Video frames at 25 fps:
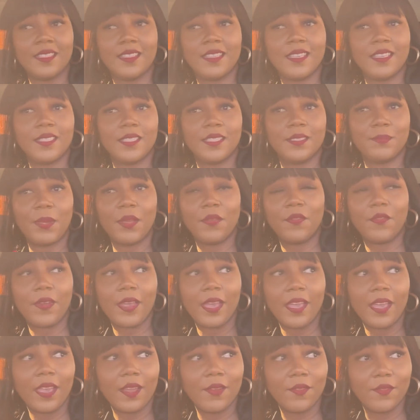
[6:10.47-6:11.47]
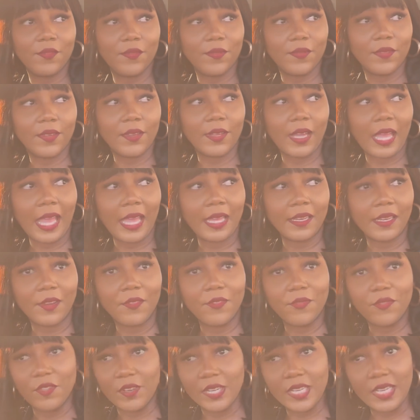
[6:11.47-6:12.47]
this buffet ev
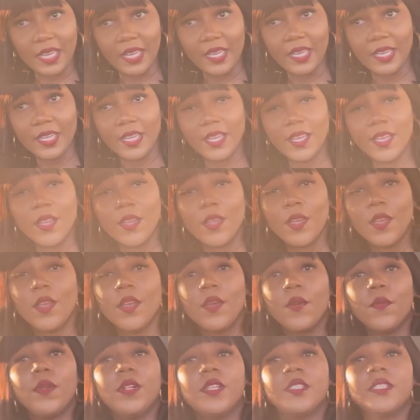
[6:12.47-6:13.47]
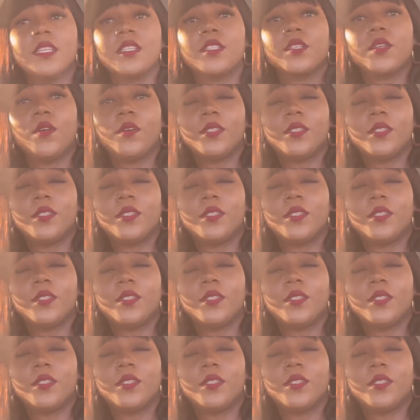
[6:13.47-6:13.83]
every day. Yes. We'll just go